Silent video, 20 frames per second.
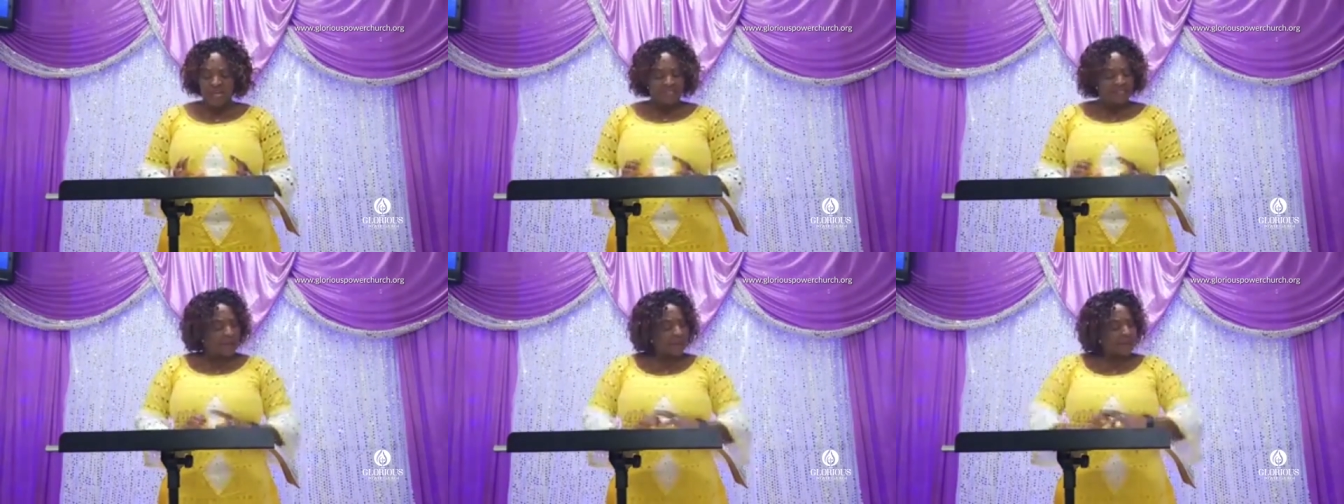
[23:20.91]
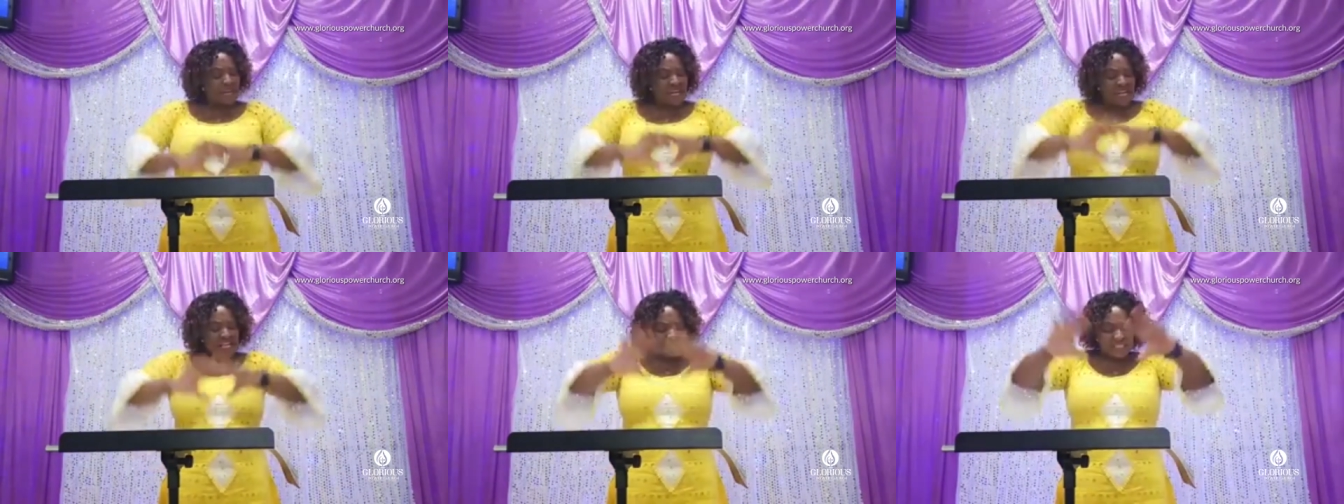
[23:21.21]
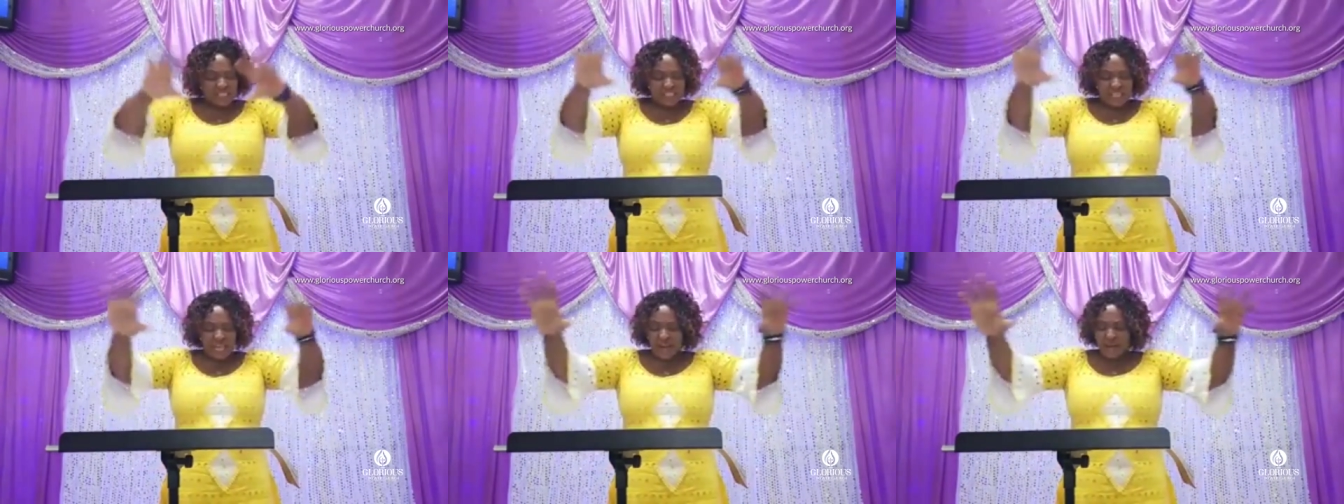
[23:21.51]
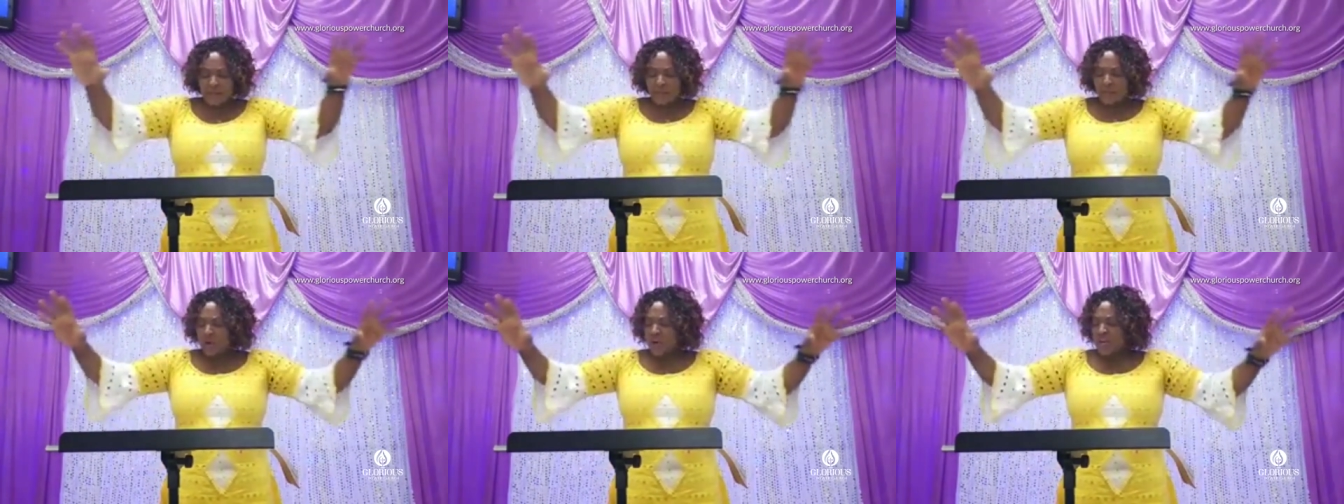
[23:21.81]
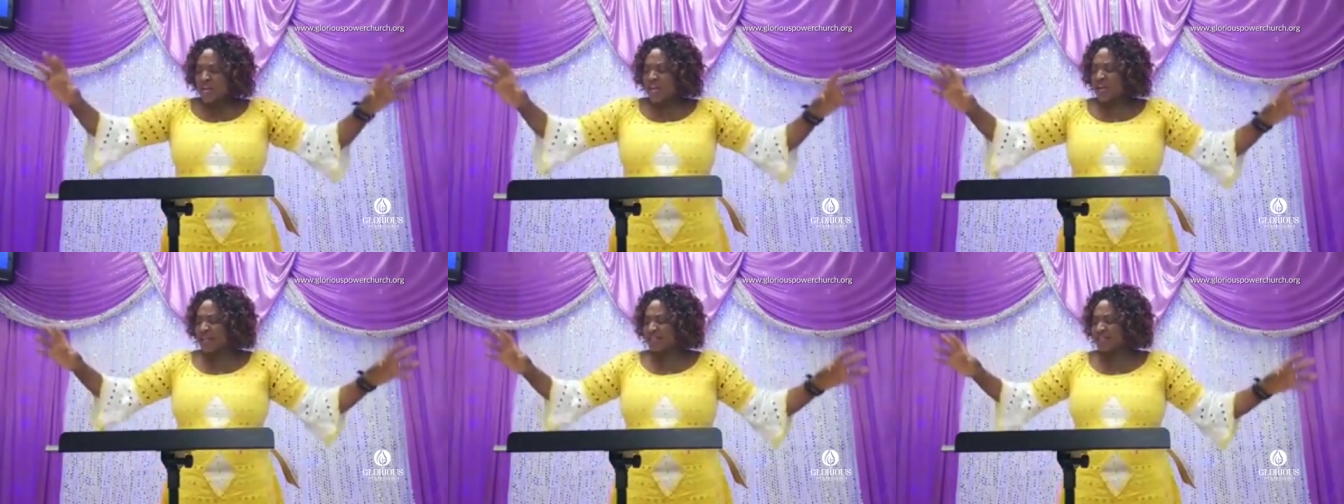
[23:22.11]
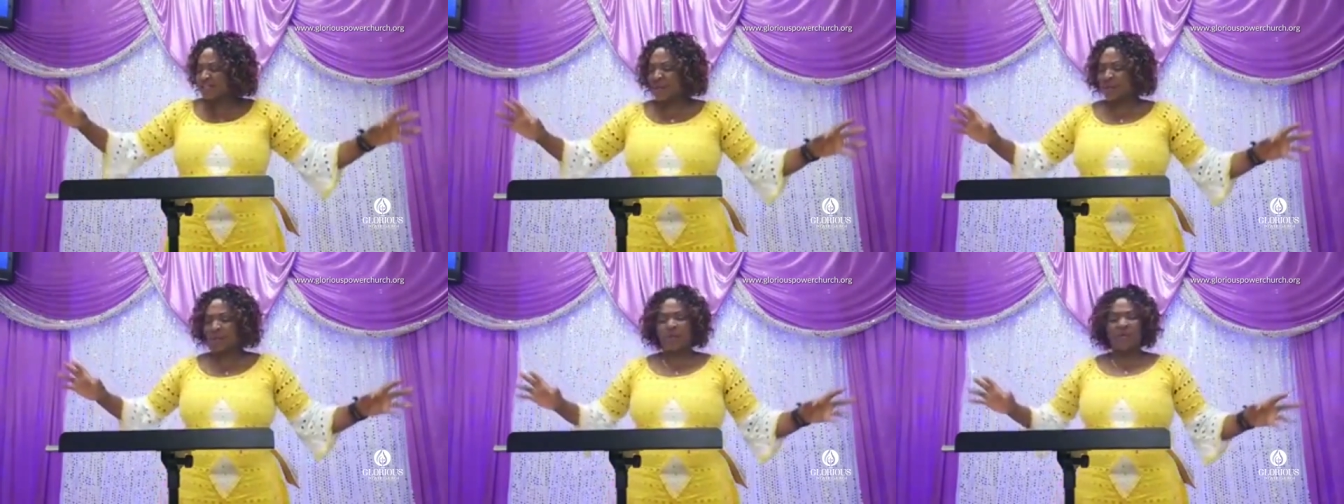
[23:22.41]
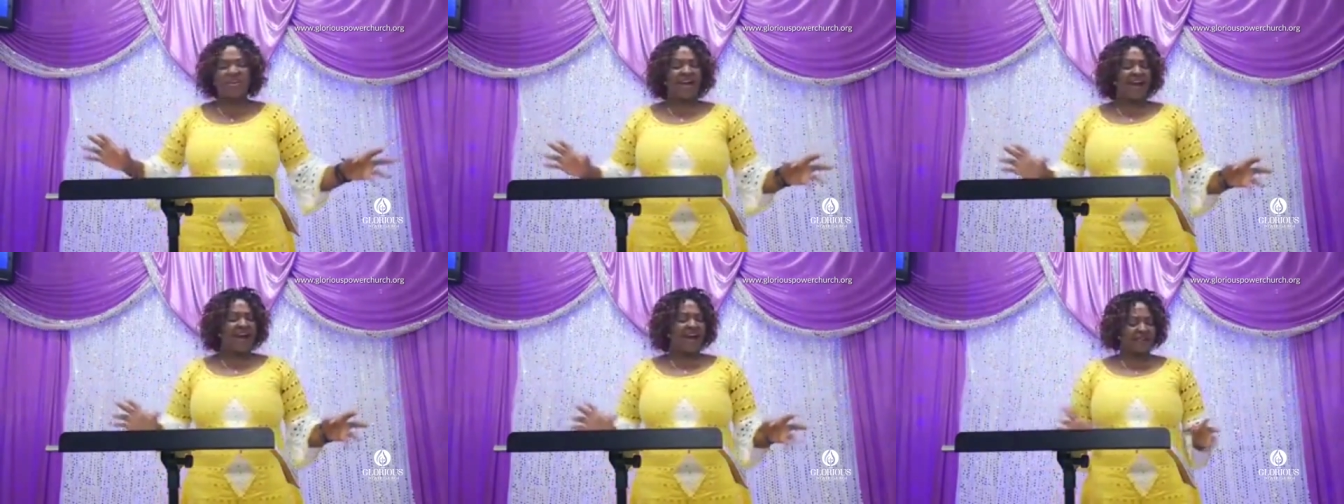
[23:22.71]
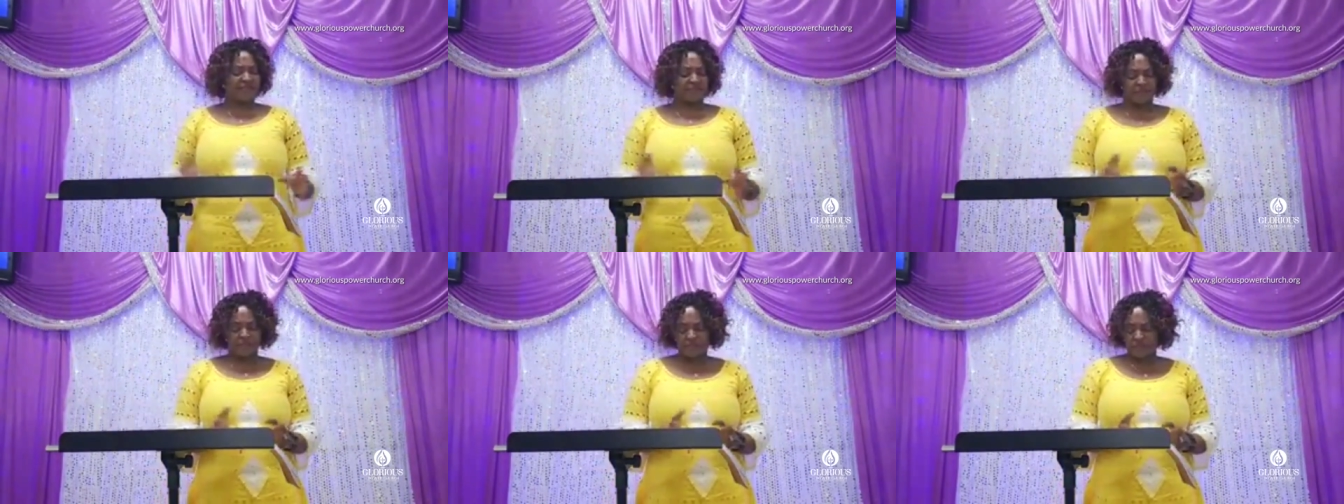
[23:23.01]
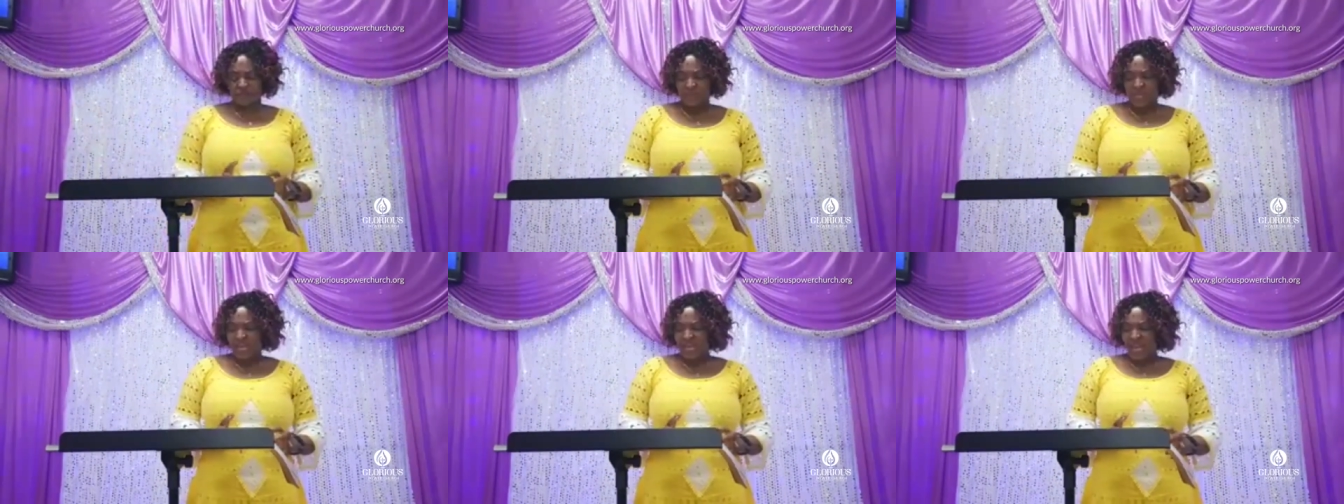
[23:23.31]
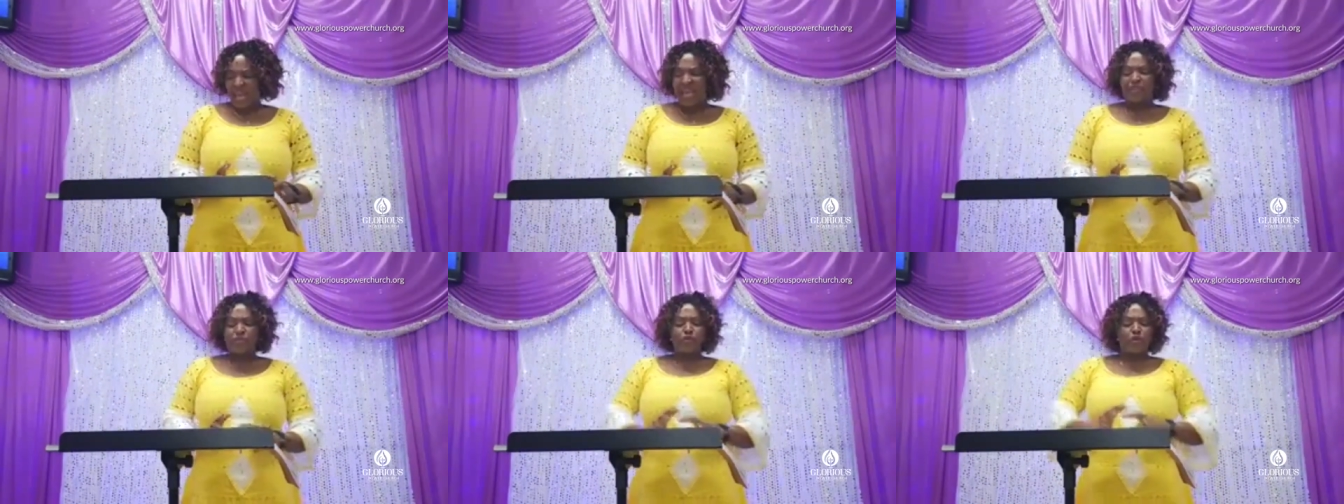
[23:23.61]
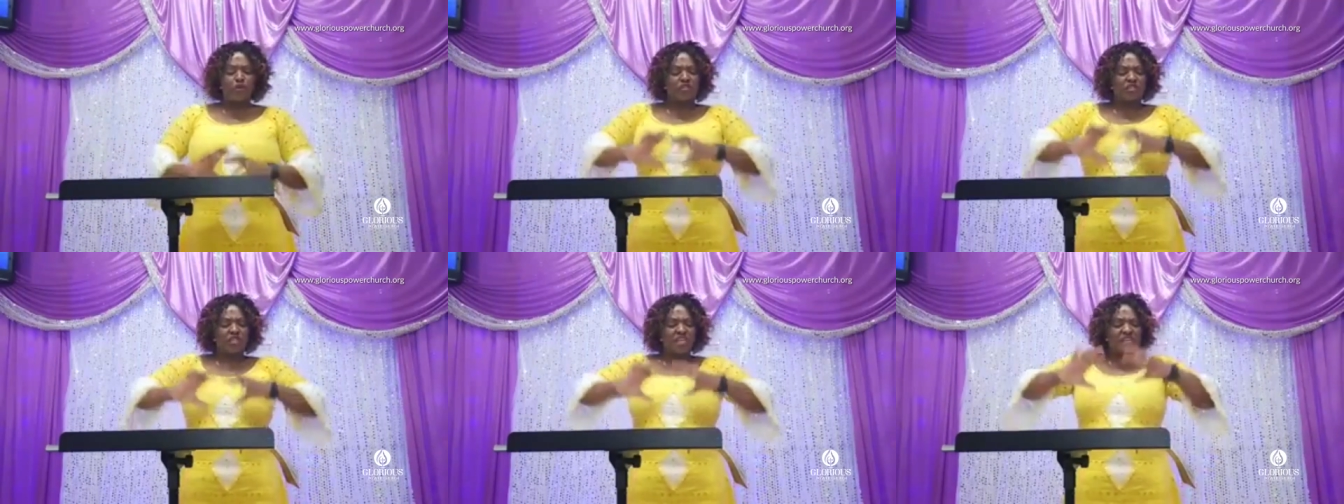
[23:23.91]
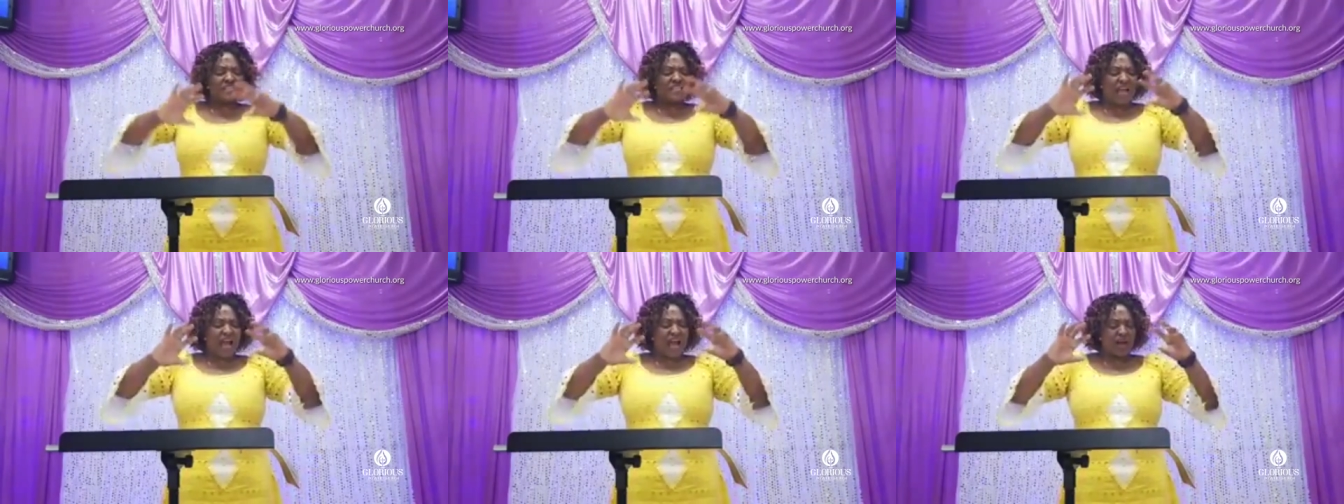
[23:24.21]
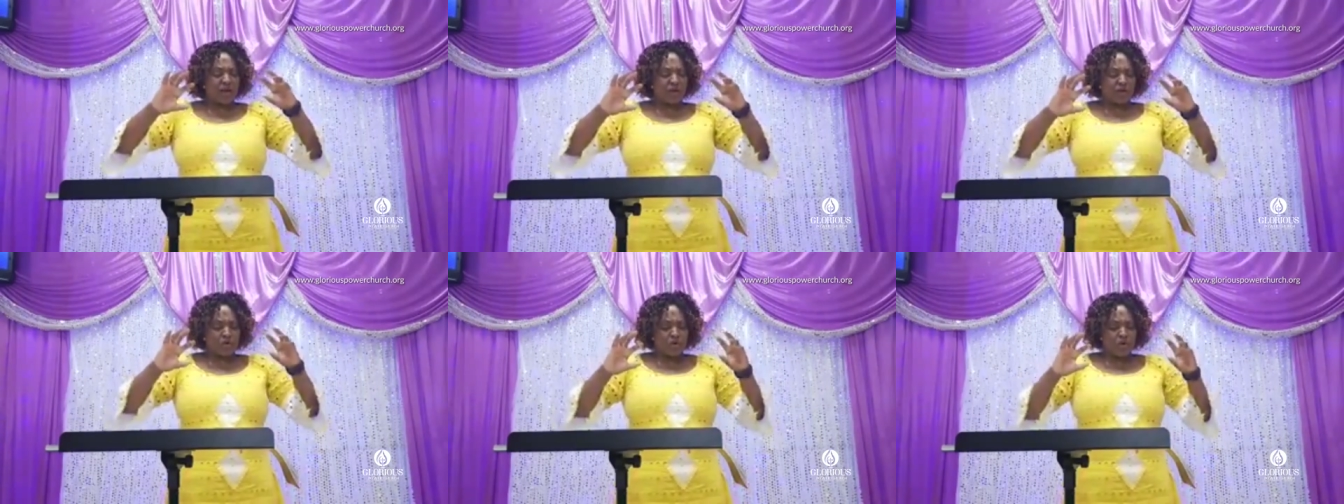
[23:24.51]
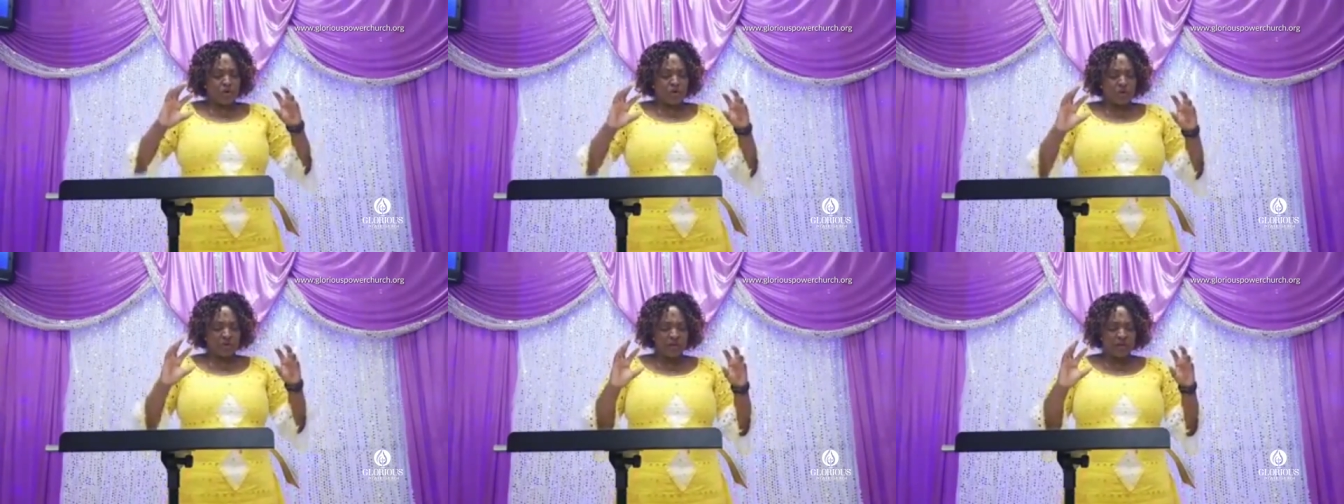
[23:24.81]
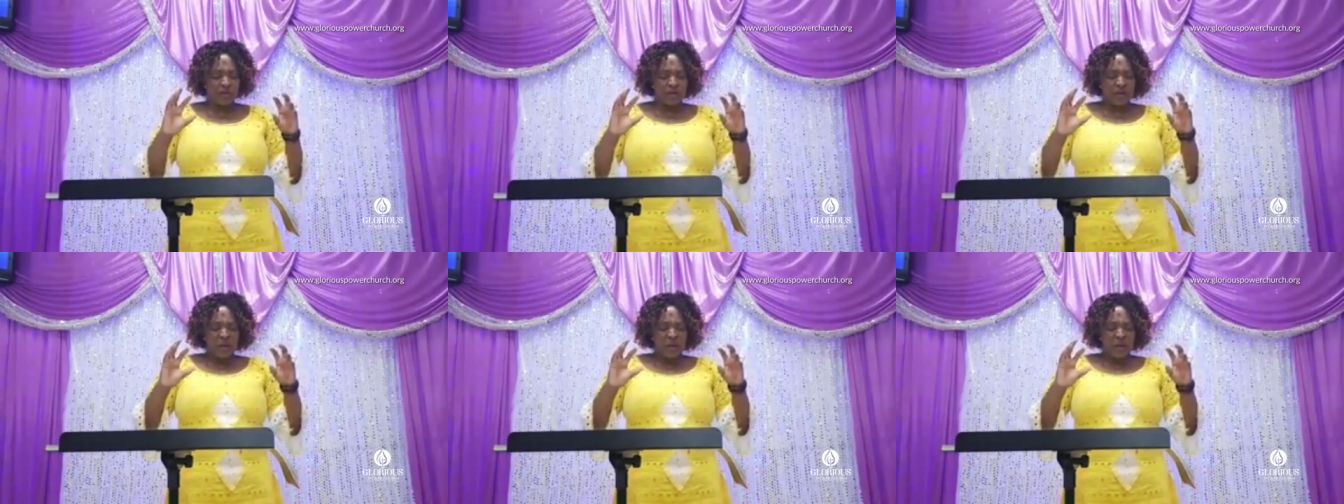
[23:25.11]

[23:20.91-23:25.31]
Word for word: the many ceremonies that we have. And those things are good.